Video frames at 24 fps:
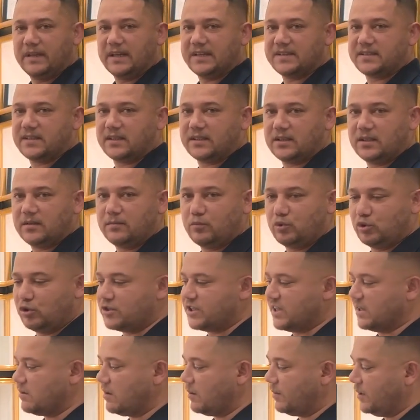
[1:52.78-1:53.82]
The reason is
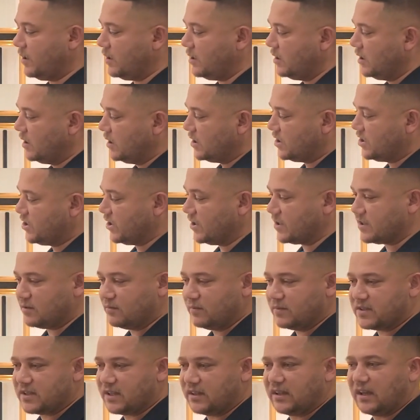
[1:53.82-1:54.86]
that I want to show
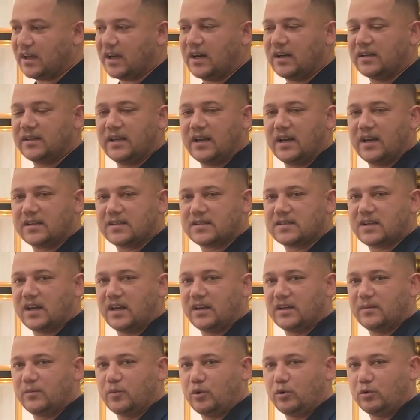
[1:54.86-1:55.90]
that we can
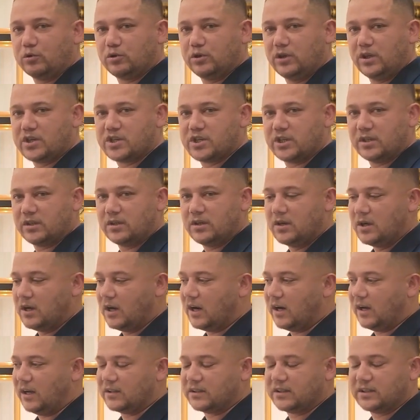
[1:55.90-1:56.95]
distinguish gold
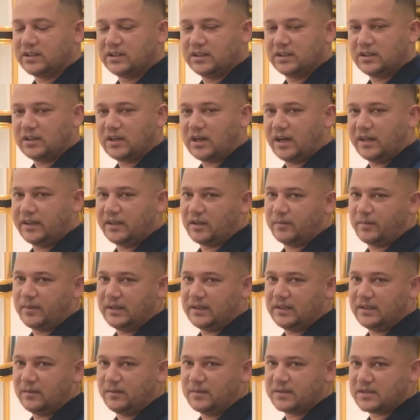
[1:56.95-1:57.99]
because our
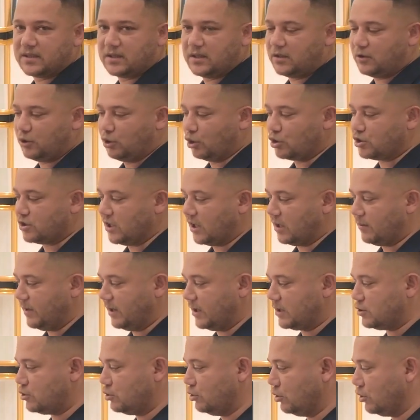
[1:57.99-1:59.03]
device can
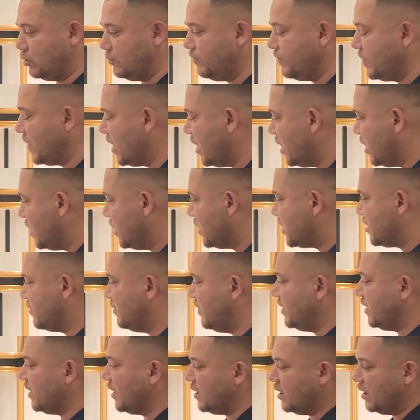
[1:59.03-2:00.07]
differentiate precious metals.